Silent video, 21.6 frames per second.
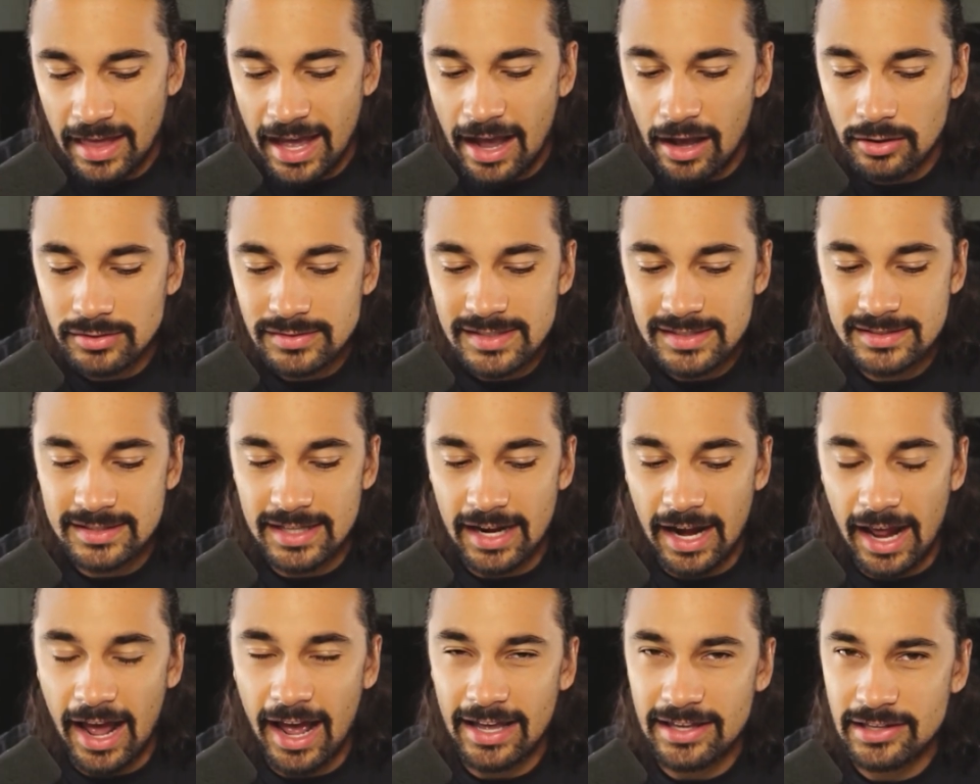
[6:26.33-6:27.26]
houses
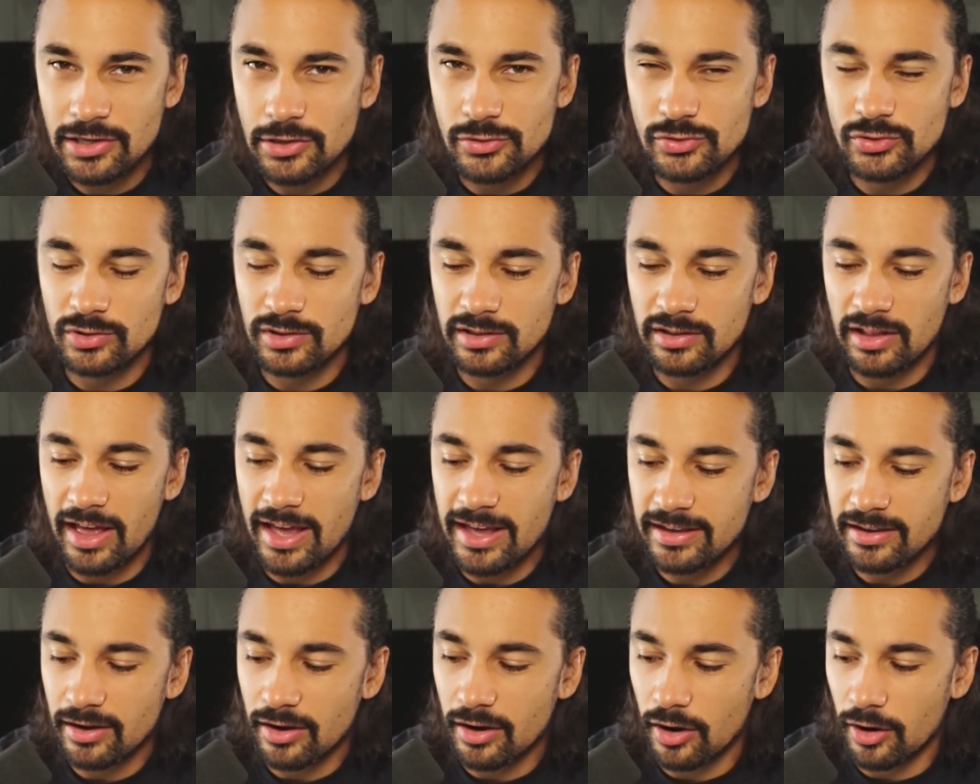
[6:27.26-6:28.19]
that I usually
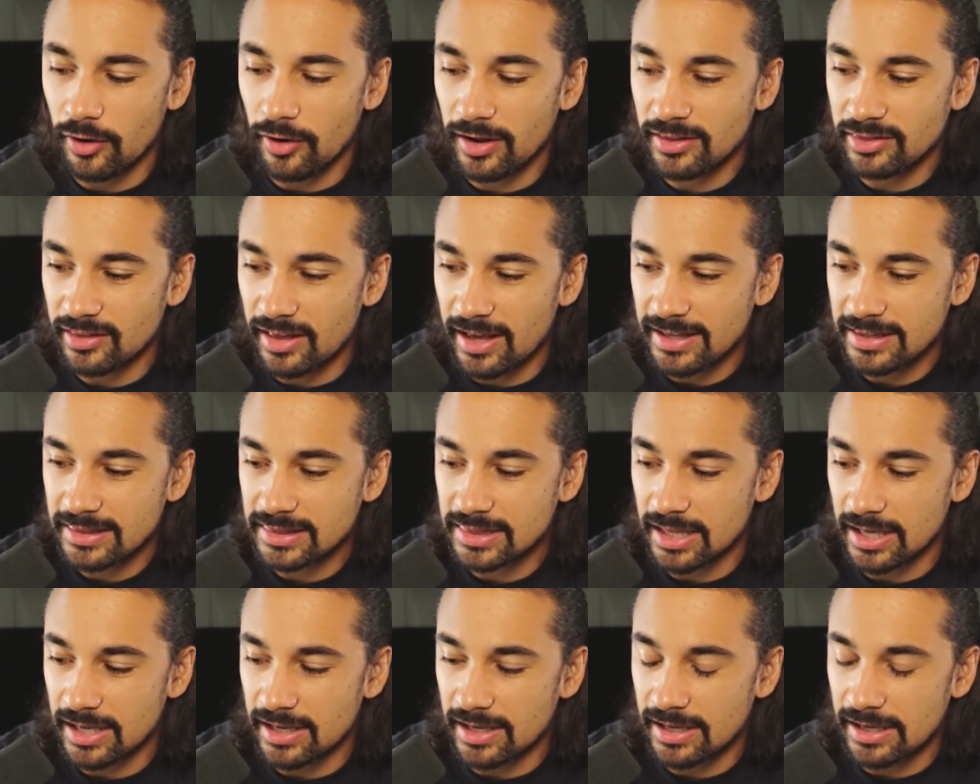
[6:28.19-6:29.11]
like are in like
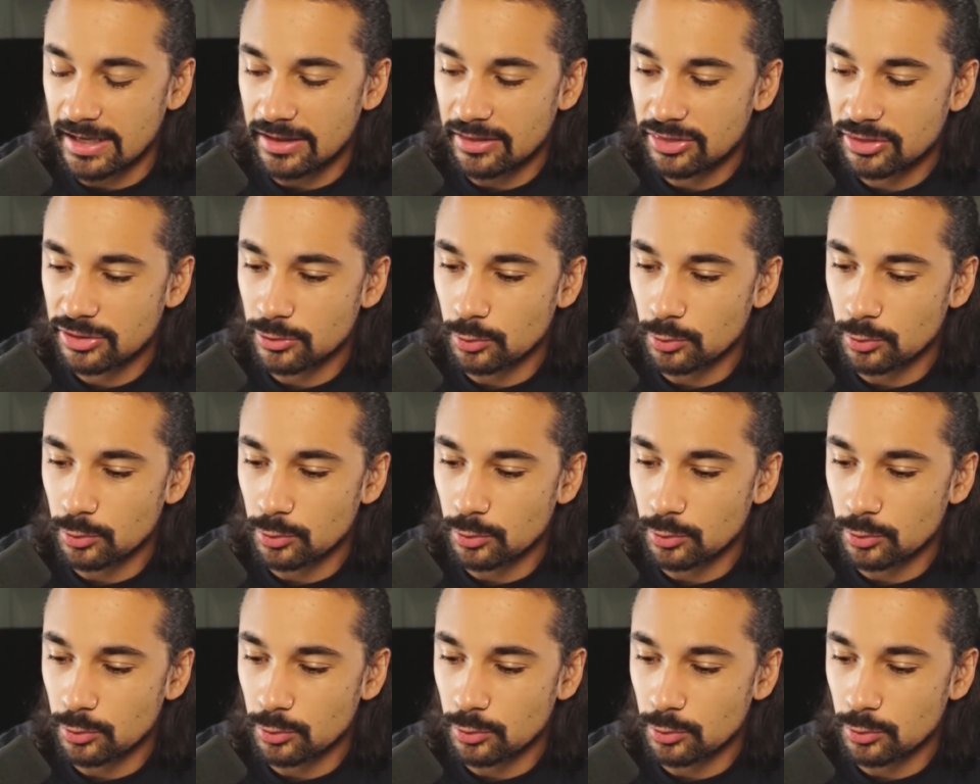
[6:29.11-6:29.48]
the